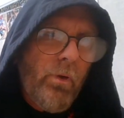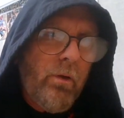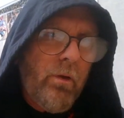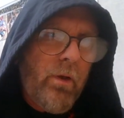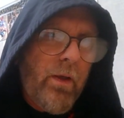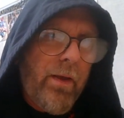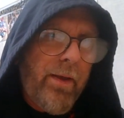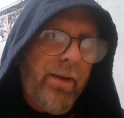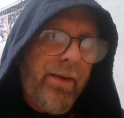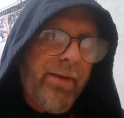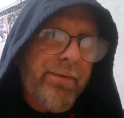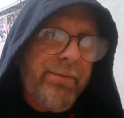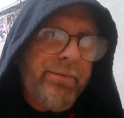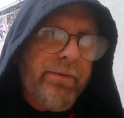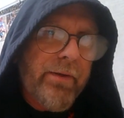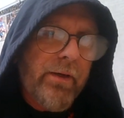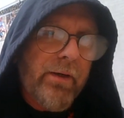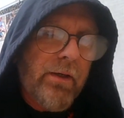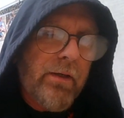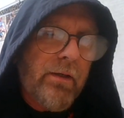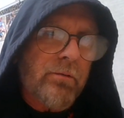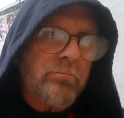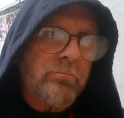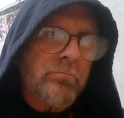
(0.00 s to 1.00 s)
and
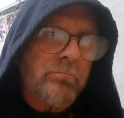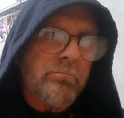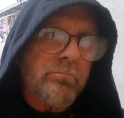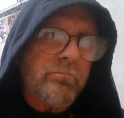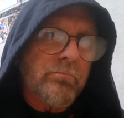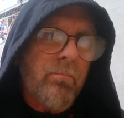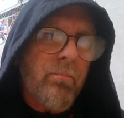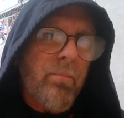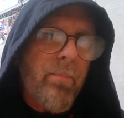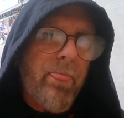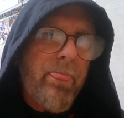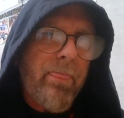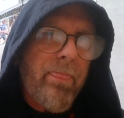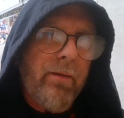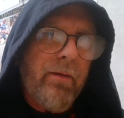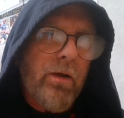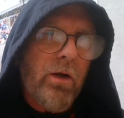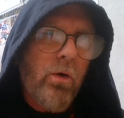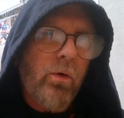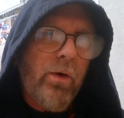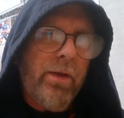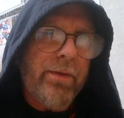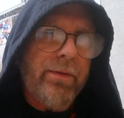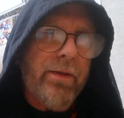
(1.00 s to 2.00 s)

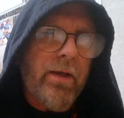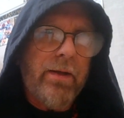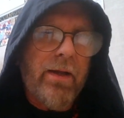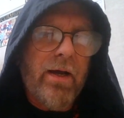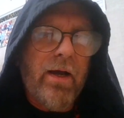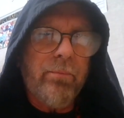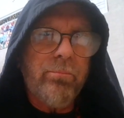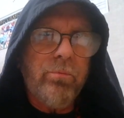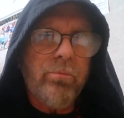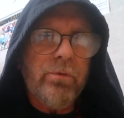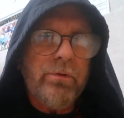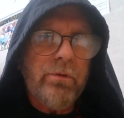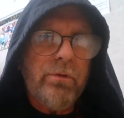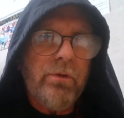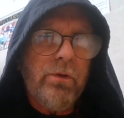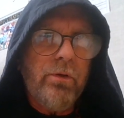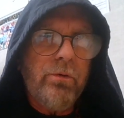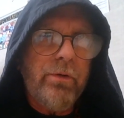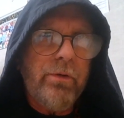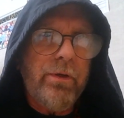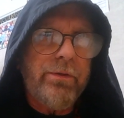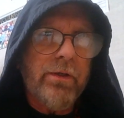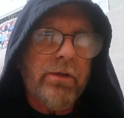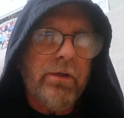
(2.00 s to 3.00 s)
that happened.
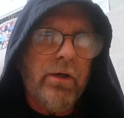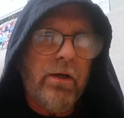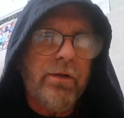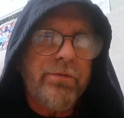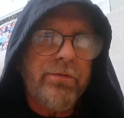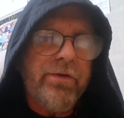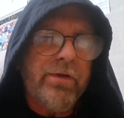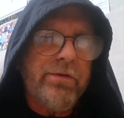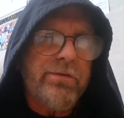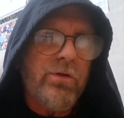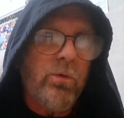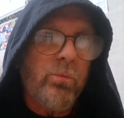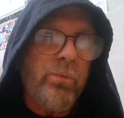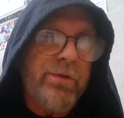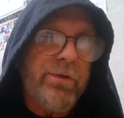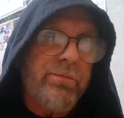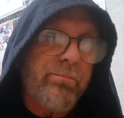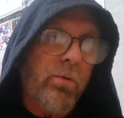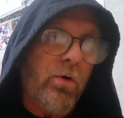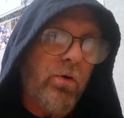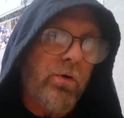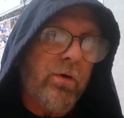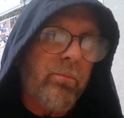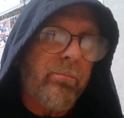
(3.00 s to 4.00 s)
In the context that we
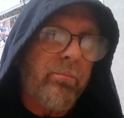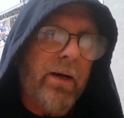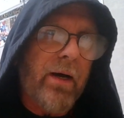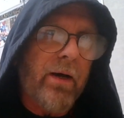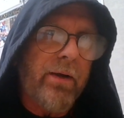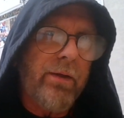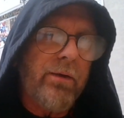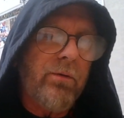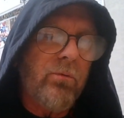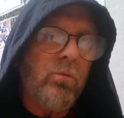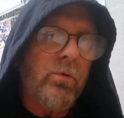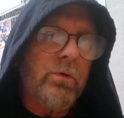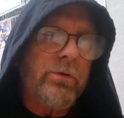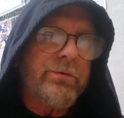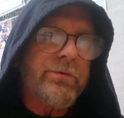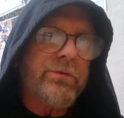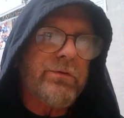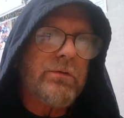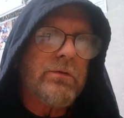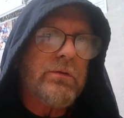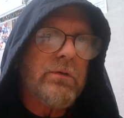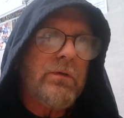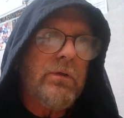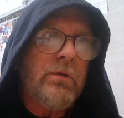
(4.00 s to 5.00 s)
spoke about, it
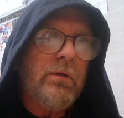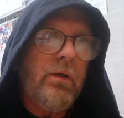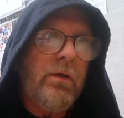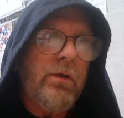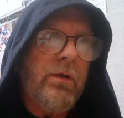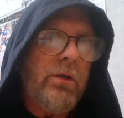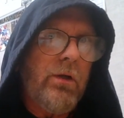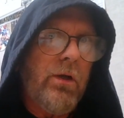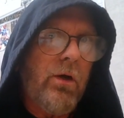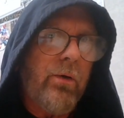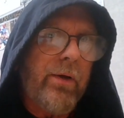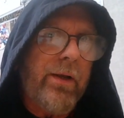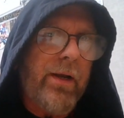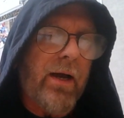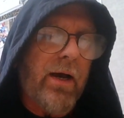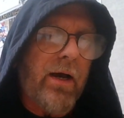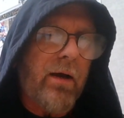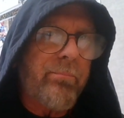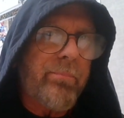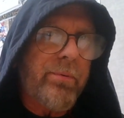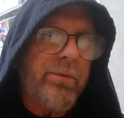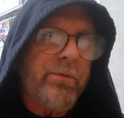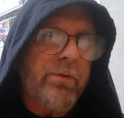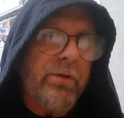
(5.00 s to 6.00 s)
was, it
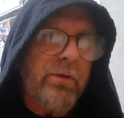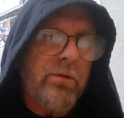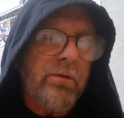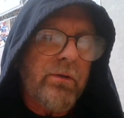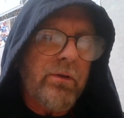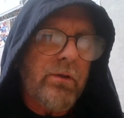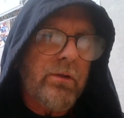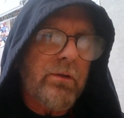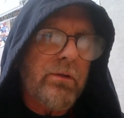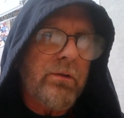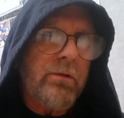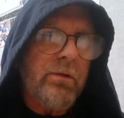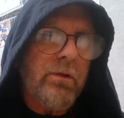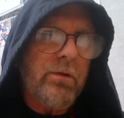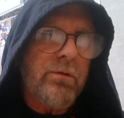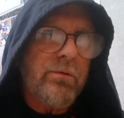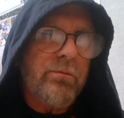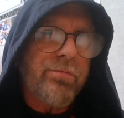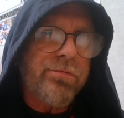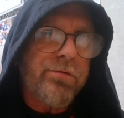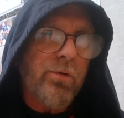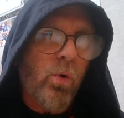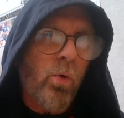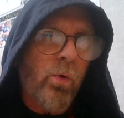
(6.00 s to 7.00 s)
happened in
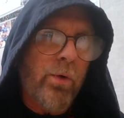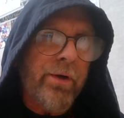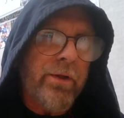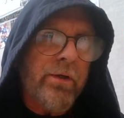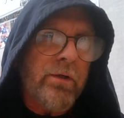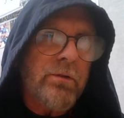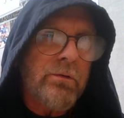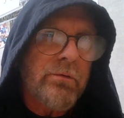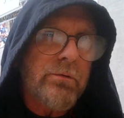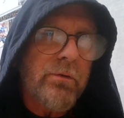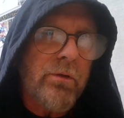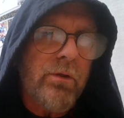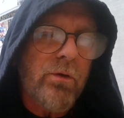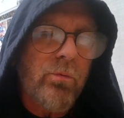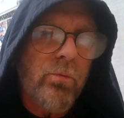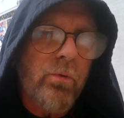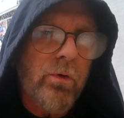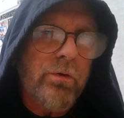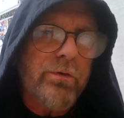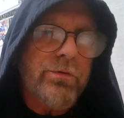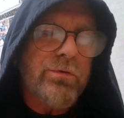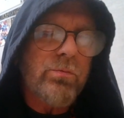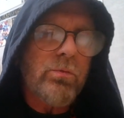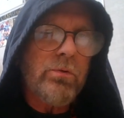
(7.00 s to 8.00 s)
Florida, in
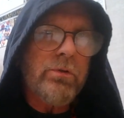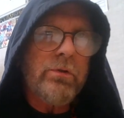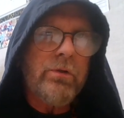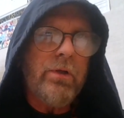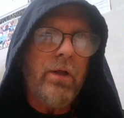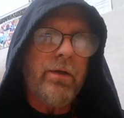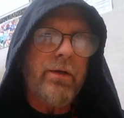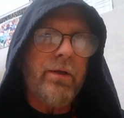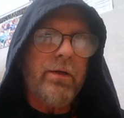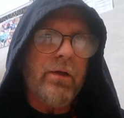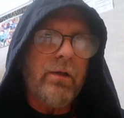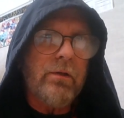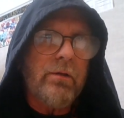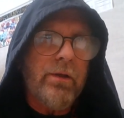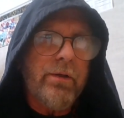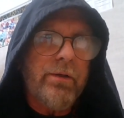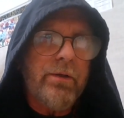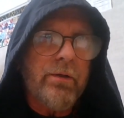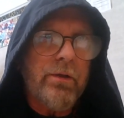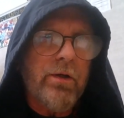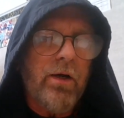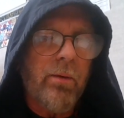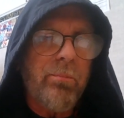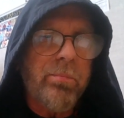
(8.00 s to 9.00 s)
Rosewood, and in
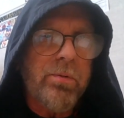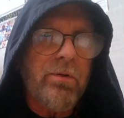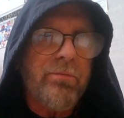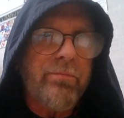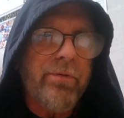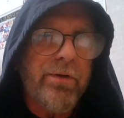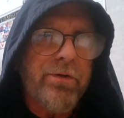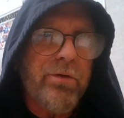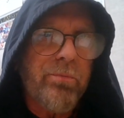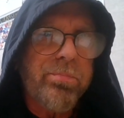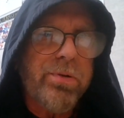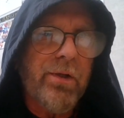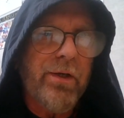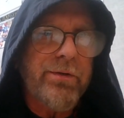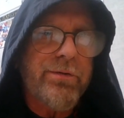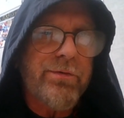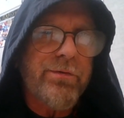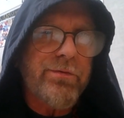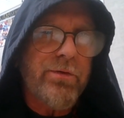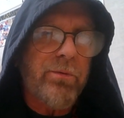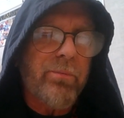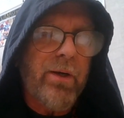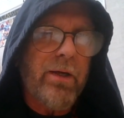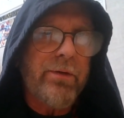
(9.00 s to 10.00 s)
a couple of other
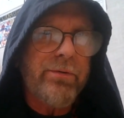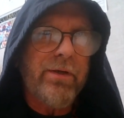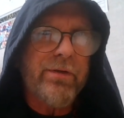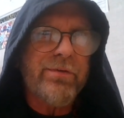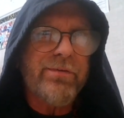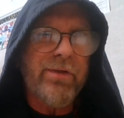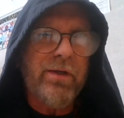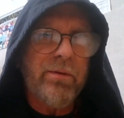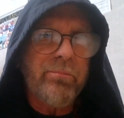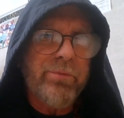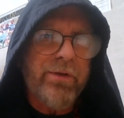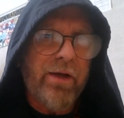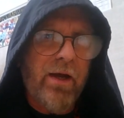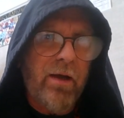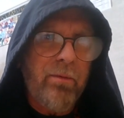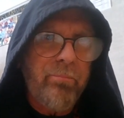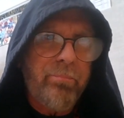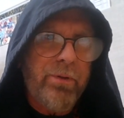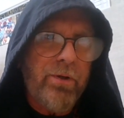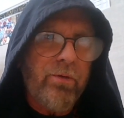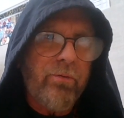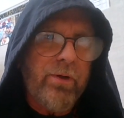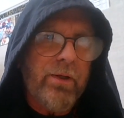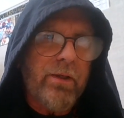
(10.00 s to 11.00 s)
places around that same time
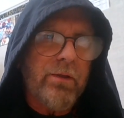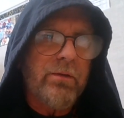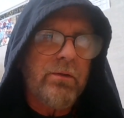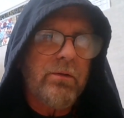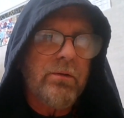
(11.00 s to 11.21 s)
period.